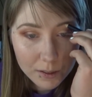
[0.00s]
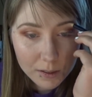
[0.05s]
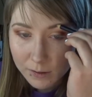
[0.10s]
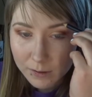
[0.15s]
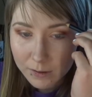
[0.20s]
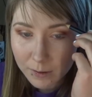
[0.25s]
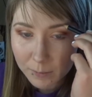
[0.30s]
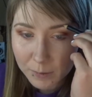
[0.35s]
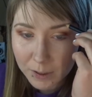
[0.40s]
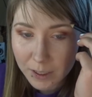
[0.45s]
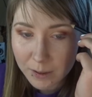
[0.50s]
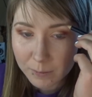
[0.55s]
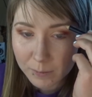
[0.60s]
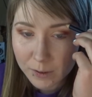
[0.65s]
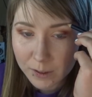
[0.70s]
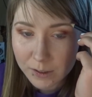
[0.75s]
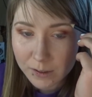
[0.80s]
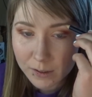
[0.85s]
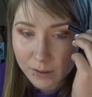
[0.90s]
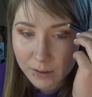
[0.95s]

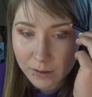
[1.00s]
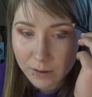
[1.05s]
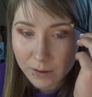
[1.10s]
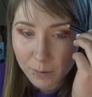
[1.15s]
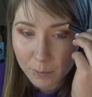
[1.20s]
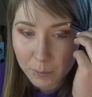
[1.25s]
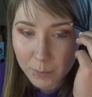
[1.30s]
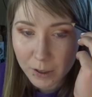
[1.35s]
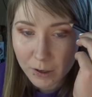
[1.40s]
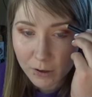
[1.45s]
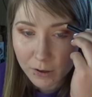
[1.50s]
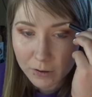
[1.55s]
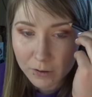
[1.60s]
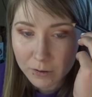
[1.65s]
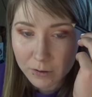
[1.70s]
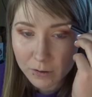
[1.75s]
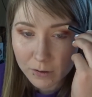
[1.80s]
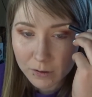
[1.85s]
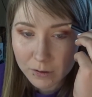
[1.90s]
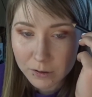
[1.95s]
sometimes the
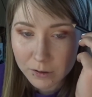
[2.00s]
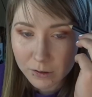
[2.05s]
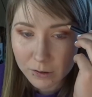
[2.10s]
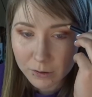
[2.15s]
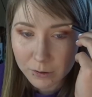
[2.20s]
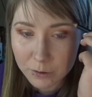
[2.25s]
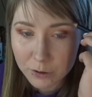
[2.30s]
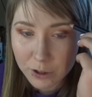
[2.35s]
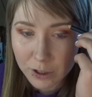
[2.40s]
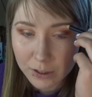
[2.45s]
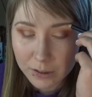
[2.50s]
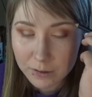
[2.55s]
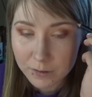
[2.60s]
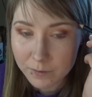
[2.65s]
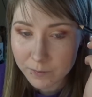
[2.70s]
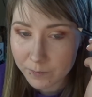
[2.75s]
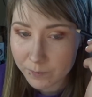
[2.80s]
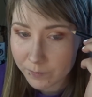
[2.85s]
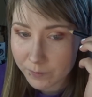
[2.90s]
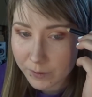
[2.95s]
miracle solution
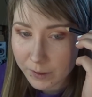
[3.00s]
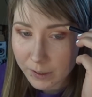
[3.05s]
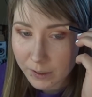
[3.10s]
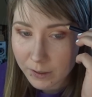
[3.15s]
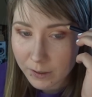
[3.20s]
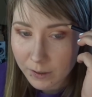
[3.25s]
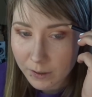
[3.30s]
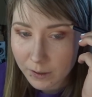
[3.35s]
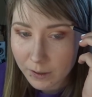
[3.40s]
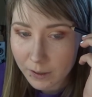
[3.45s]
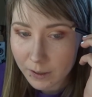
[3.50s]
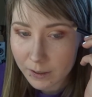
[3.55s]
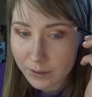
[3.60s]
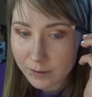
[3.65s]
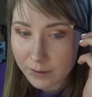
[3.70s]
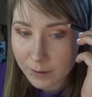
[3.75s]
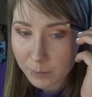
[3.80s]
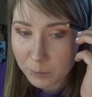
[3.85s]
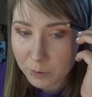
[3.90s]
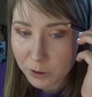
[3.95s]

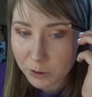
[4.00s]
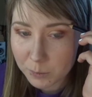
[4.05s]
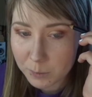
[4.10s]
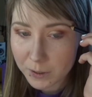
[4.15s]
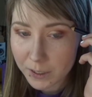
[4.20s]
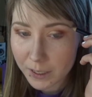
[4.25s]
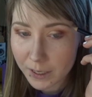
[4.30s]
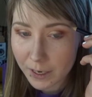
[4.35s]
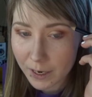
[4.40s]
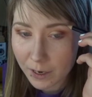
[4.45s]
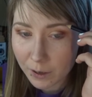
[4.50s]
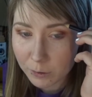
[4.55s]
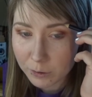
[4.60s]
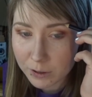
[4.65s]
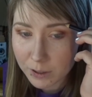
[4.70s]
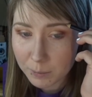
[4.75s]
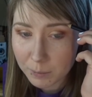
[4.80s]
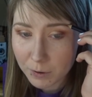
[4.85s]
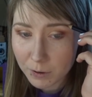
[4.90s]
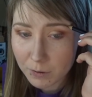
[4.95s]
ends up just being a
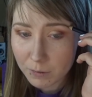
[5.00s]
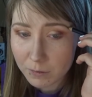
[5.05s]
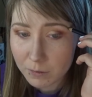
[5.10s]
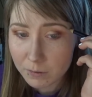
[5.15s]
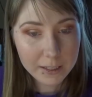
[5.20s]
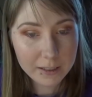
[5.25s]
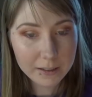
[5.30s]
house hippo.